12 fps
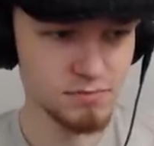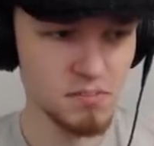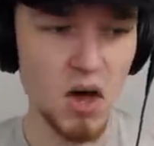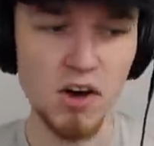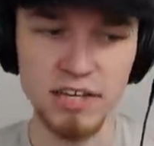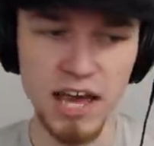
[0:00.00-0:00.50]

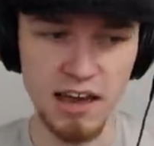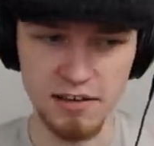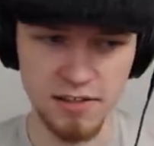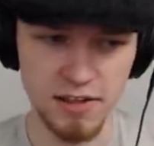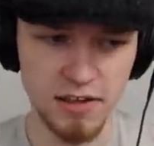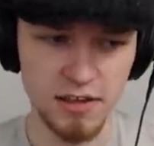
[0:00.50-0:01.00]
Oh,
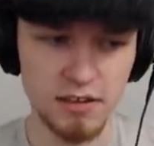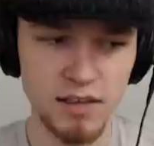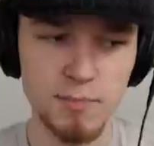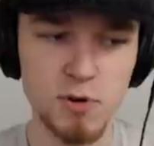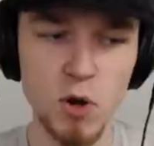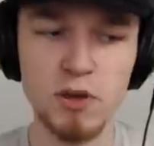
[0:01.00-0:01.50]
yes.
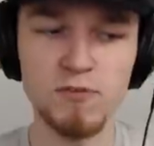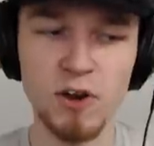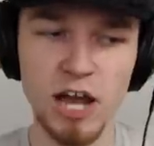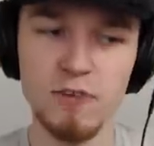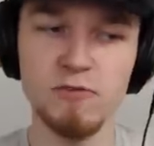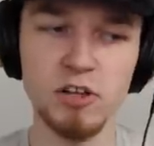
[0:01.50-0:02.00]
I'm growing
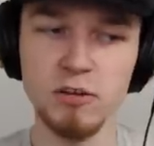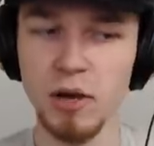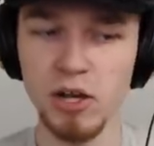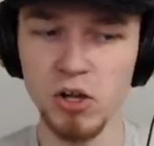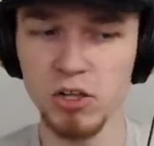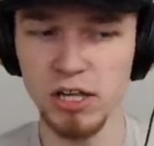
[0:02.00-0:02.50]
forgetful in
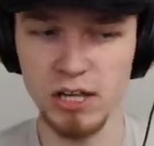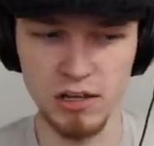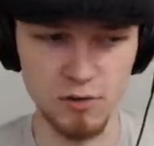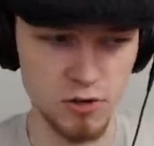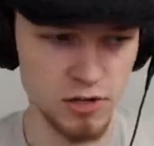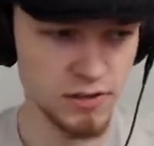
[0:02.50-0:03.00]
my old
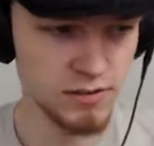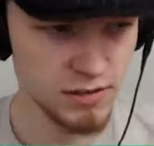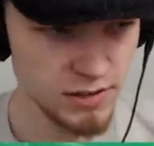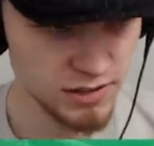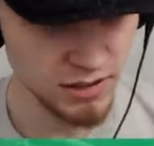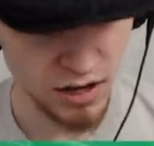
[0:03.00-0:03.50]
age.
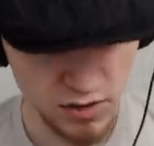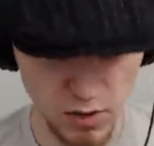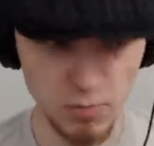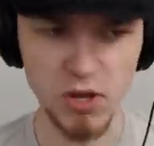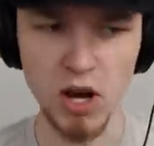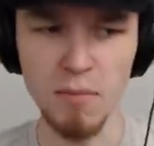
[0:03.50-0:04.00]
The
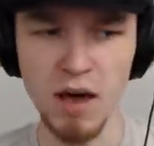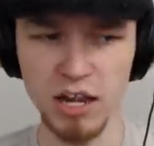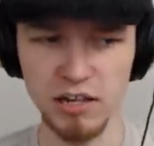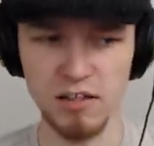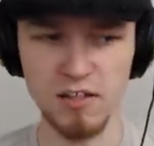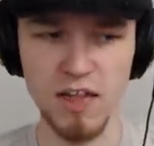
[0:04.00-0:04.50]
pure
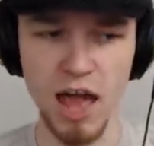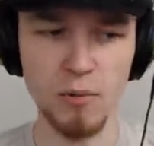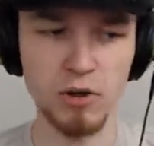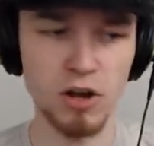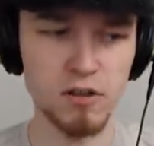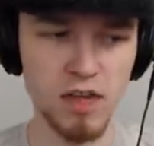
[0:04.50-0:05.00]
metal is
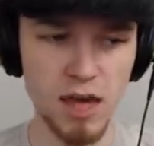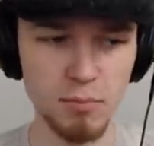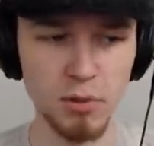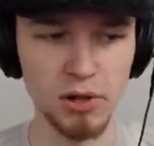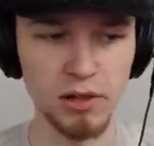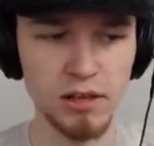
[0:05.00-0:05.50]
now in our
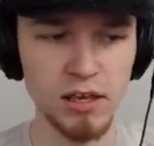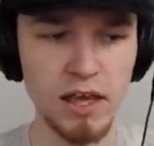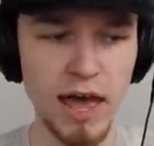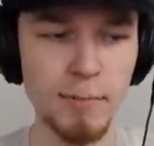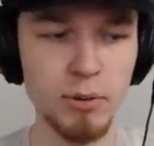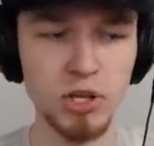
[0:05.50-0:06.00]
temple.
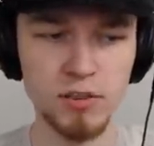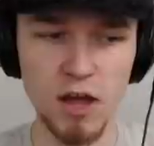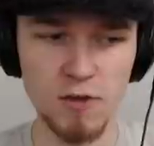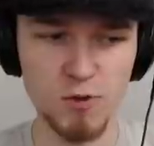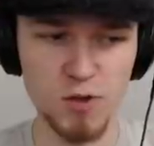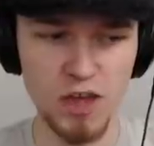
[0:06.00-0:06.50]
I put it
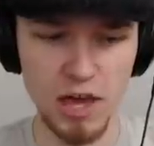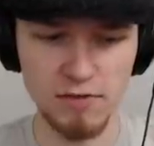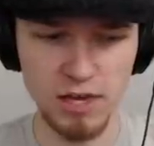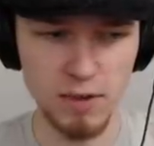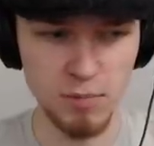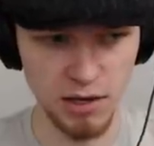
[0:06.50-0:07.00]
there for
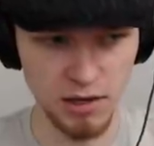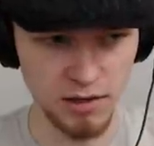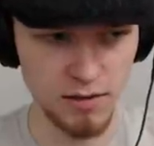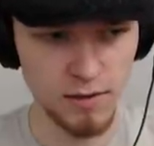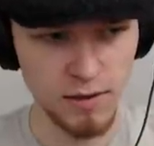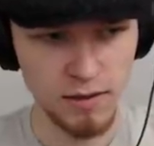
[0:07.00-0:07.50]
safekeeping.
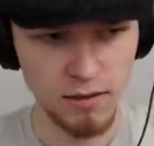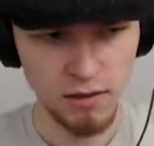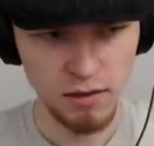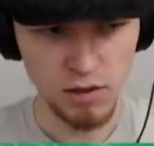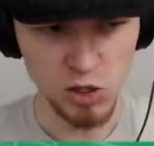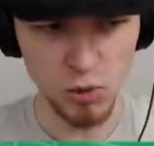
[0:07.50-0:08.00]

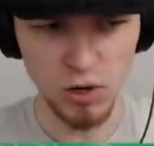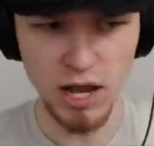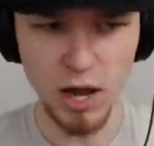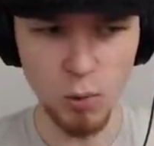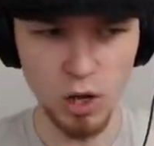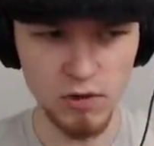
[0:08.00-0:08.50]
You are
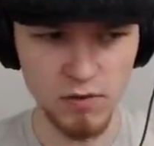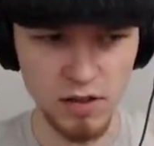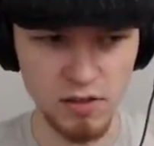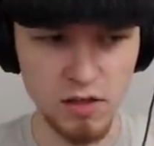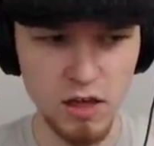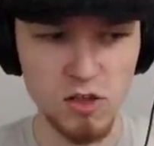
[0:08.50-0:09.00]
now one of
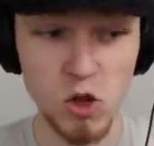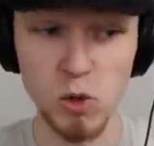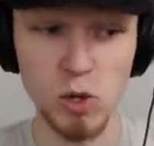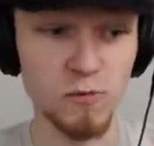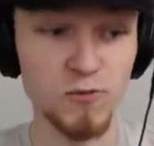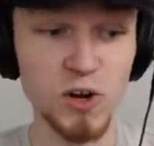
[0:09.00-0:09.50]
us, so
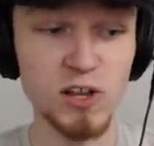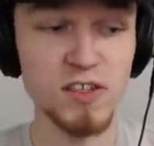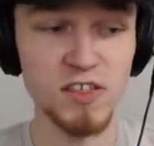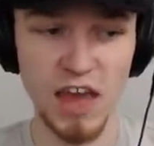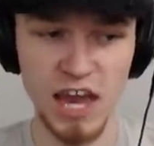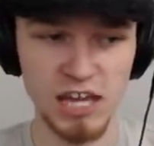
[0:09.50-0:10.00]
you're free to
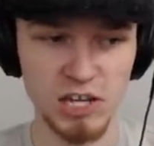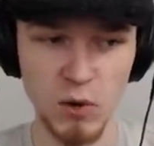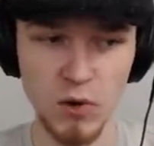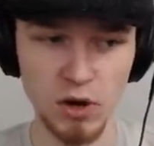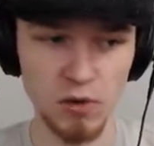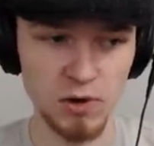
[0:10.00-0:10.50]
take it,
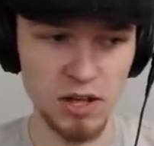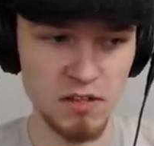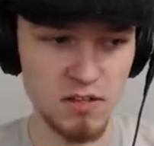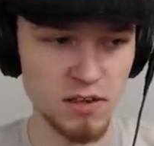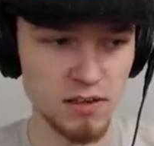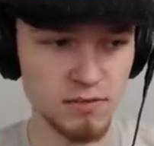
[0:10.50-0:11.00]

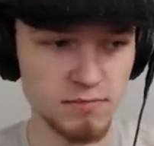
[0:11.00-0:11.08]
Goro-Riz.